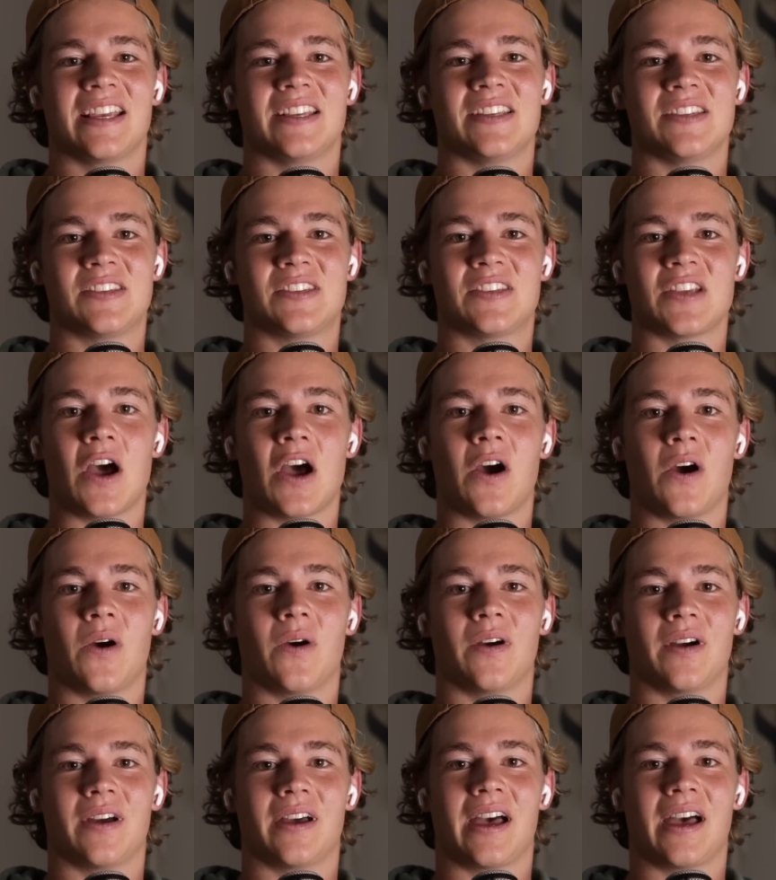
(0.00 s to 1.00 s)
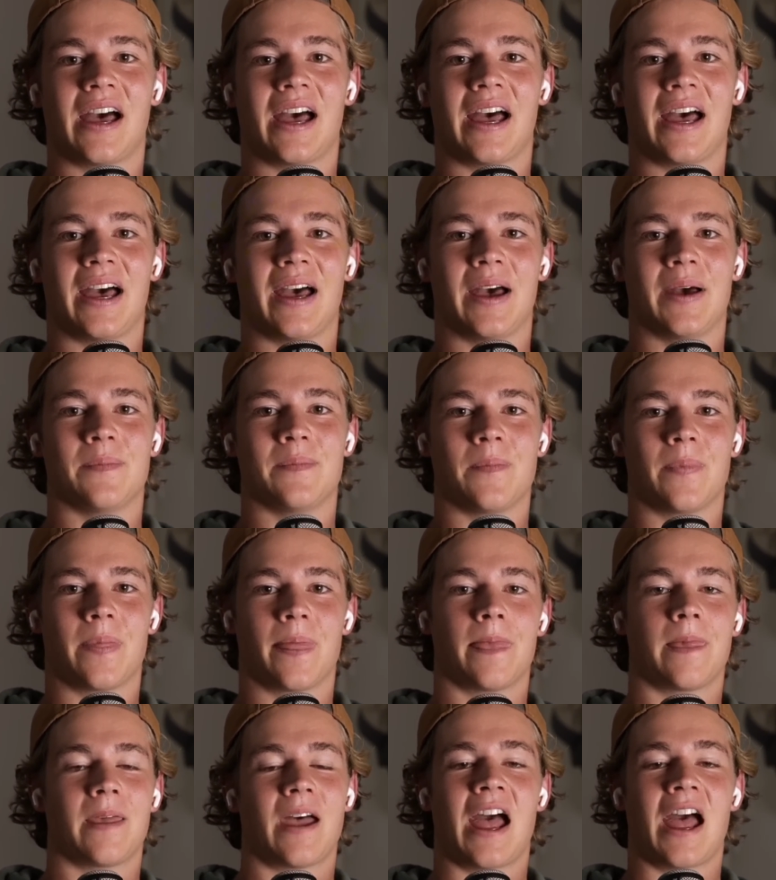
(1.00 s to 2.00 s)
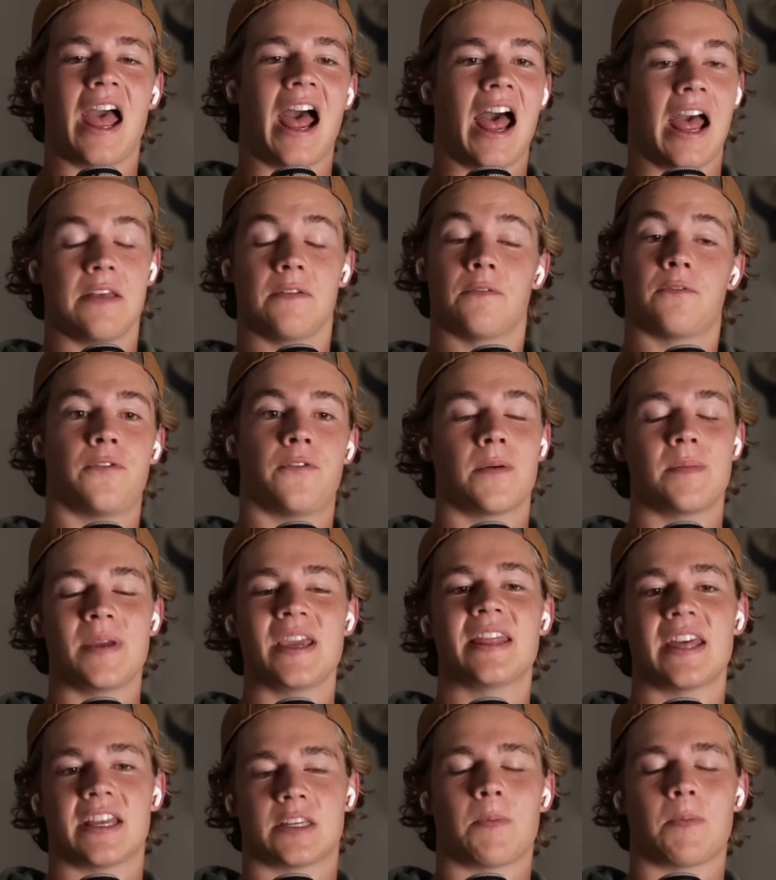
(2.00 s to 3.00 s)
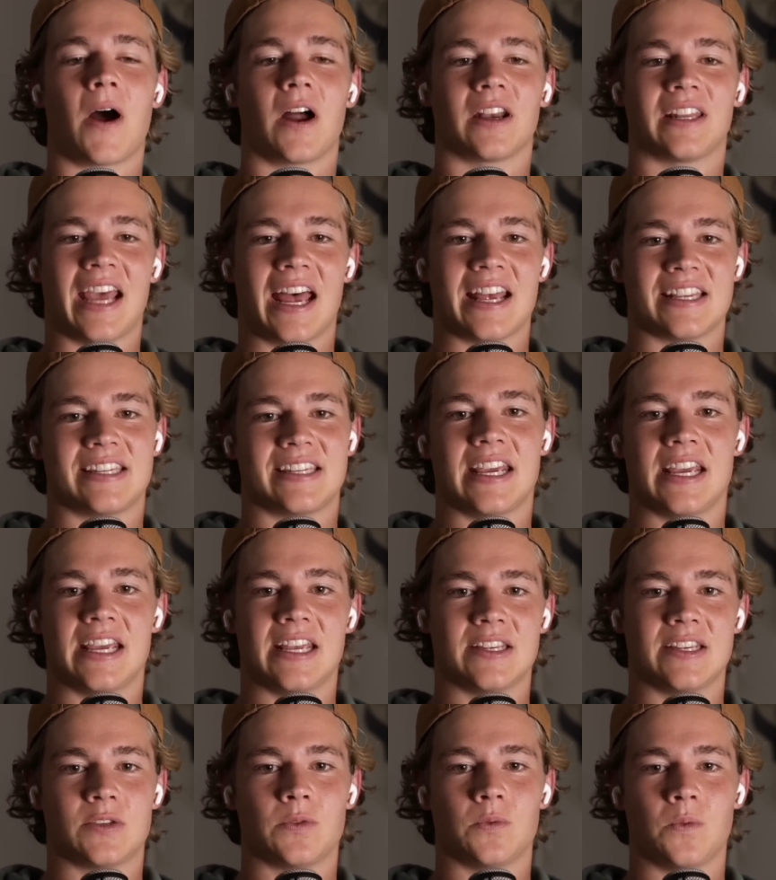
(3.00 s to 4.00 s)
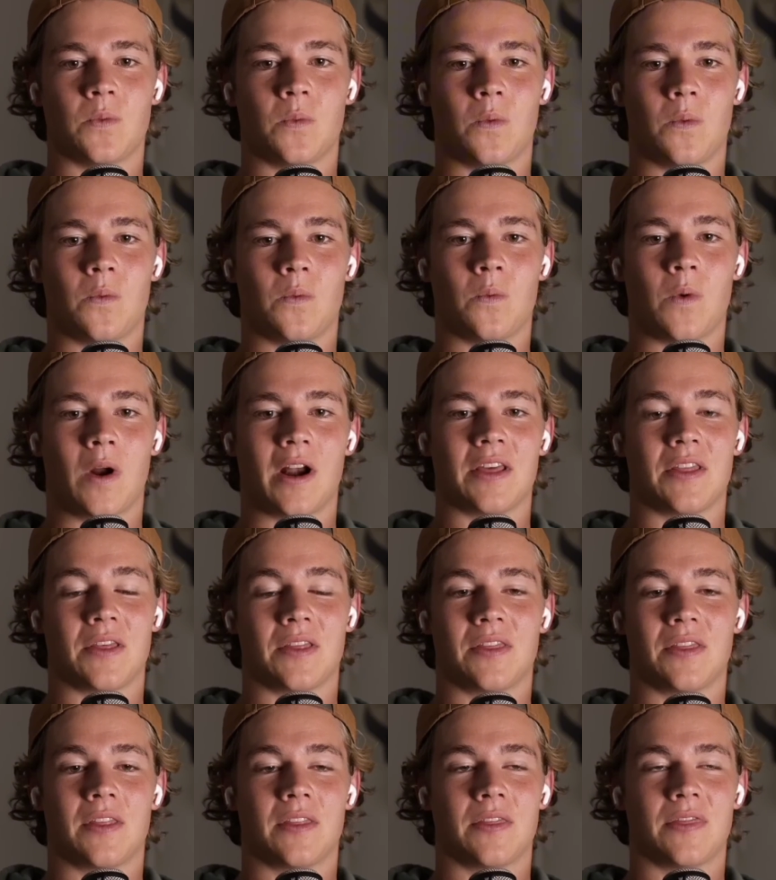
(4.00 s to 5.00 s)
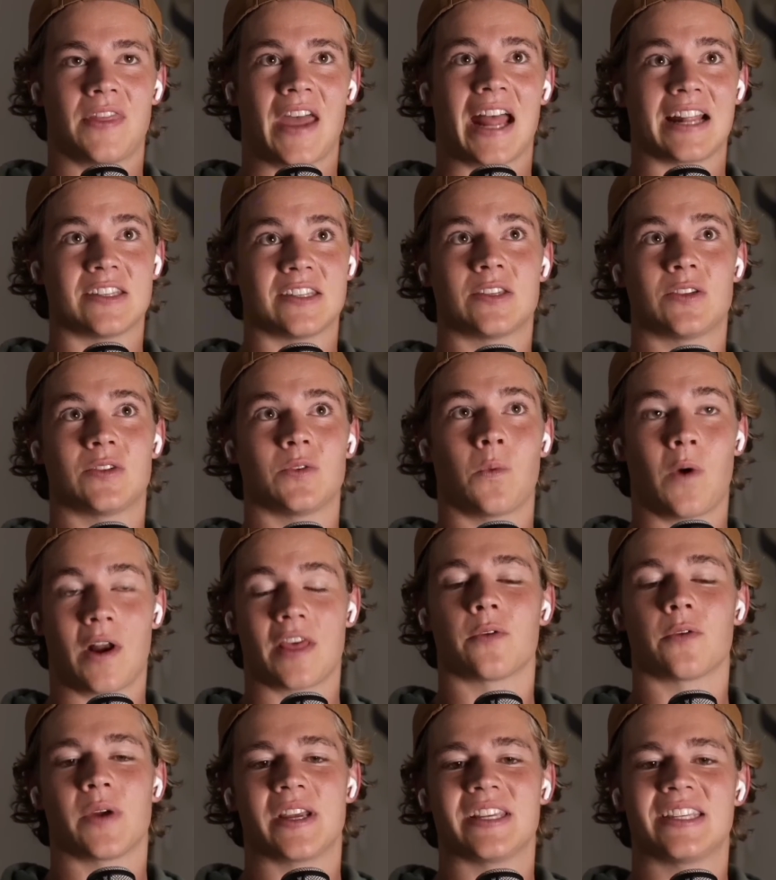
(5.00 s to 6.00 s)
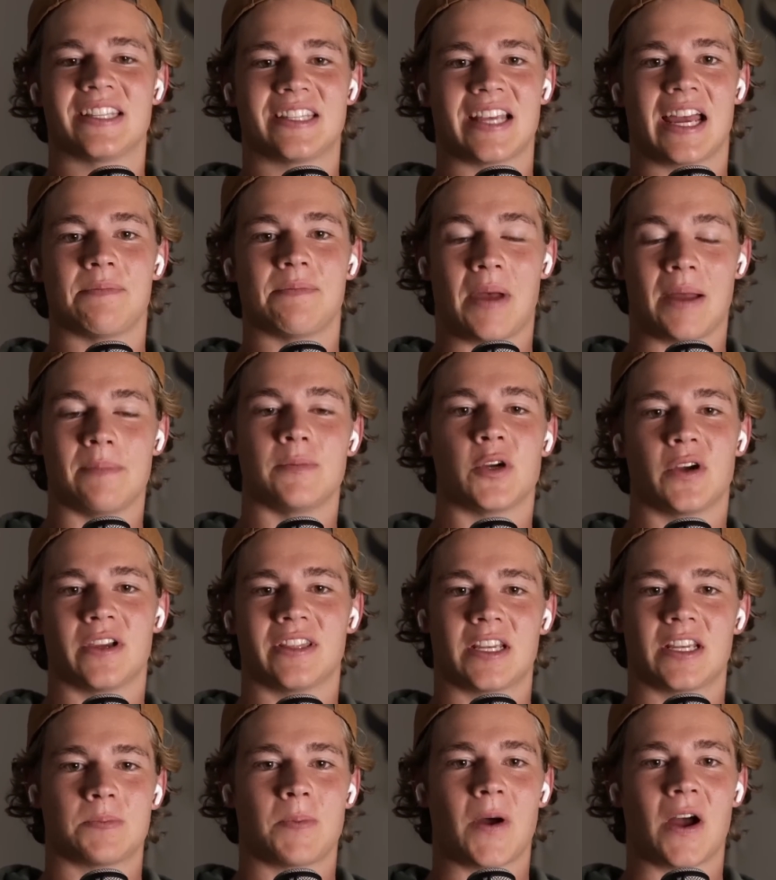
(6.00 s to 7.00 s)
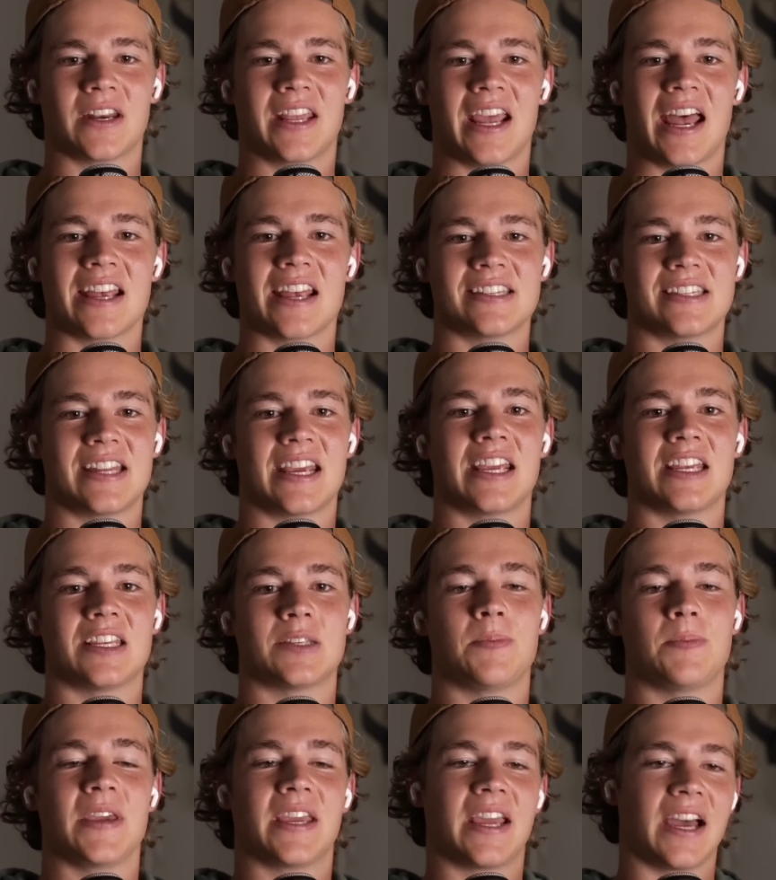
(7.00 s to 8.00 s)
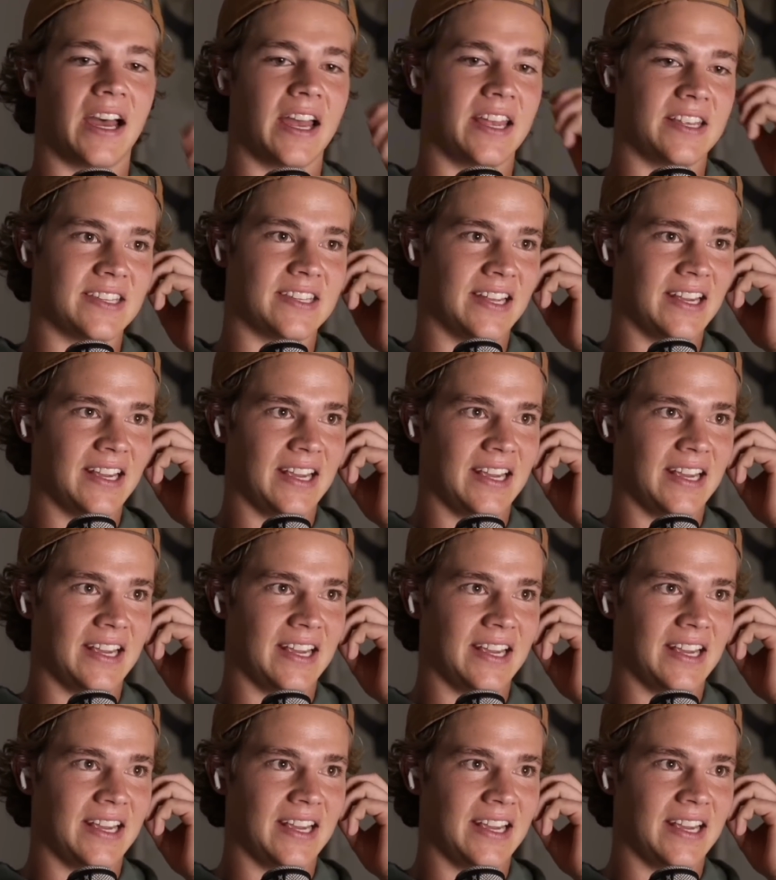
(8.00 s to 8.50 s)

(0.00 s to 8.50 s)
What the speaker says: So, for me, this podcast is one of that's one of the reasons I'm doing this podcast, is because,